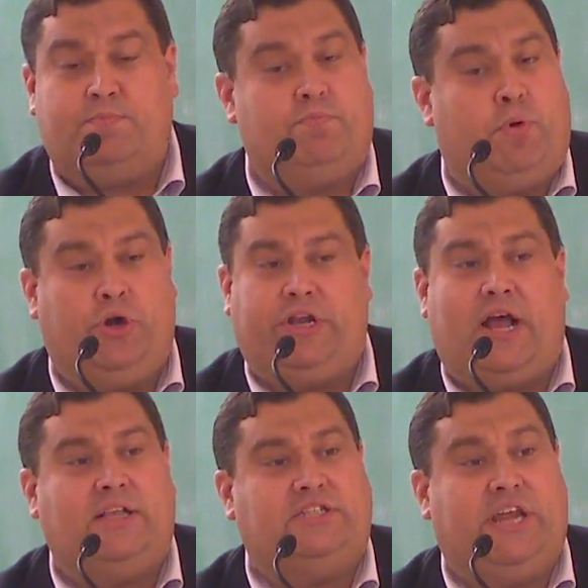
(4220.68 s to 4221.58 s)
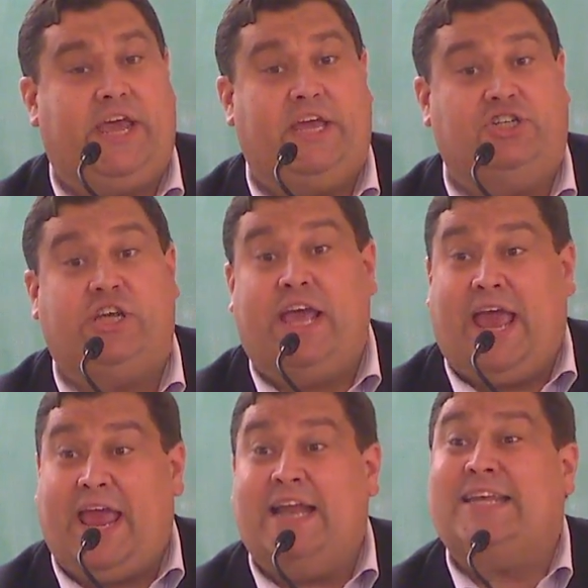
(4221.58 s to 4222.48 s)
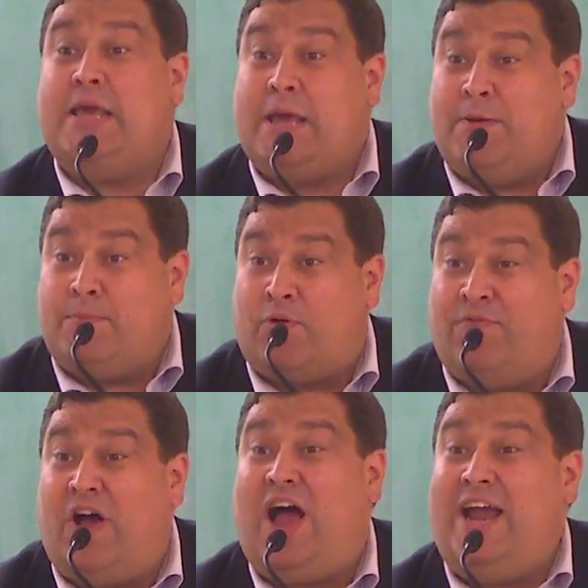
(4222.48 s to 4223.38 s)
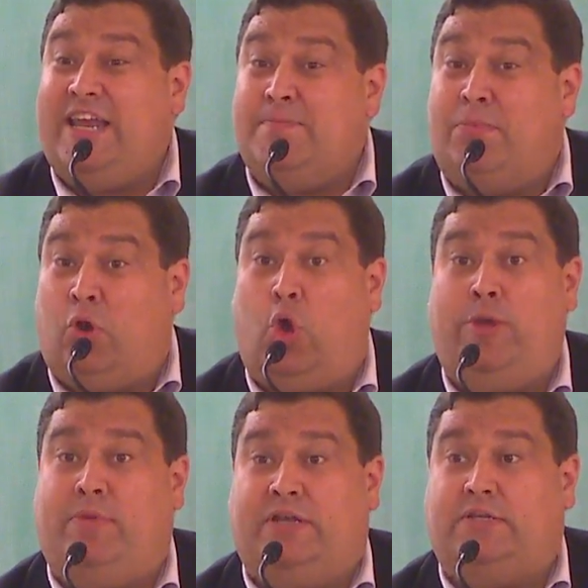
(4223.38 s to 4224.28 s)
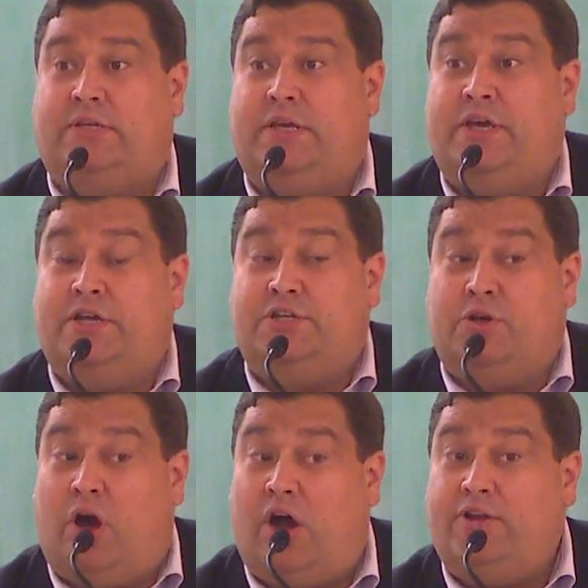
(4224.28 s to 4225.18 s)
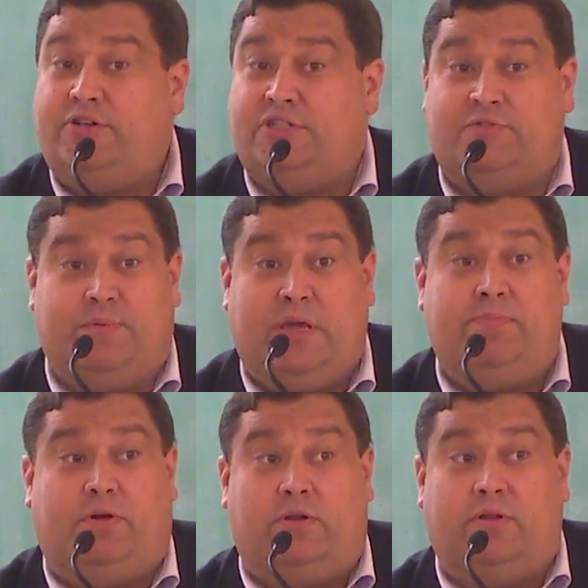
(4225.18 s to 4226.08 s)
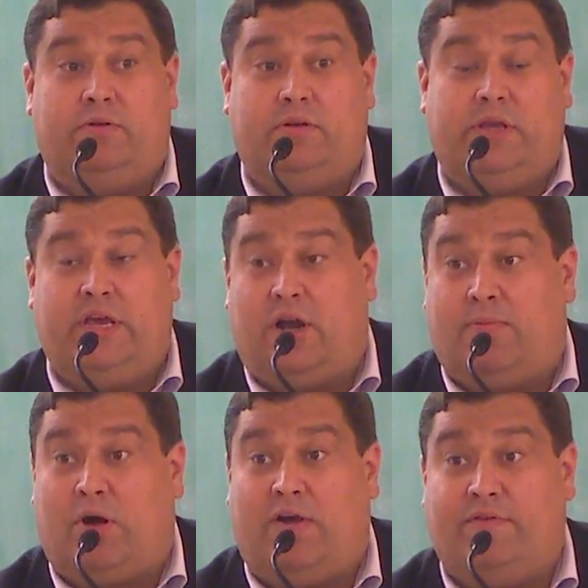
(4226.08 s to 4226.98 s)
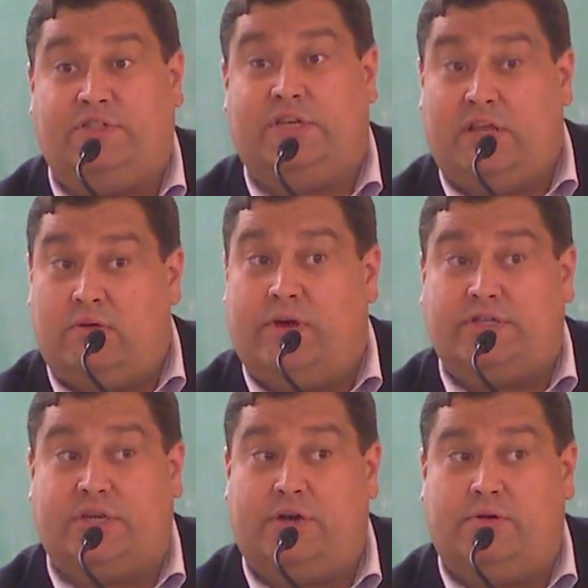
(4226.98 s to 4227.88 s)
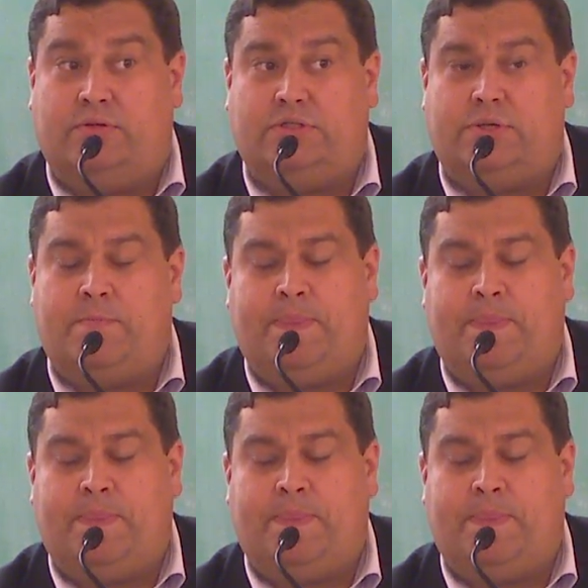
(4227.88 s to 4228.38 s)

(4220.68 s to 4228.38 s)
put it on stage and provide employment to hundreds of people in our province and on the West Coast.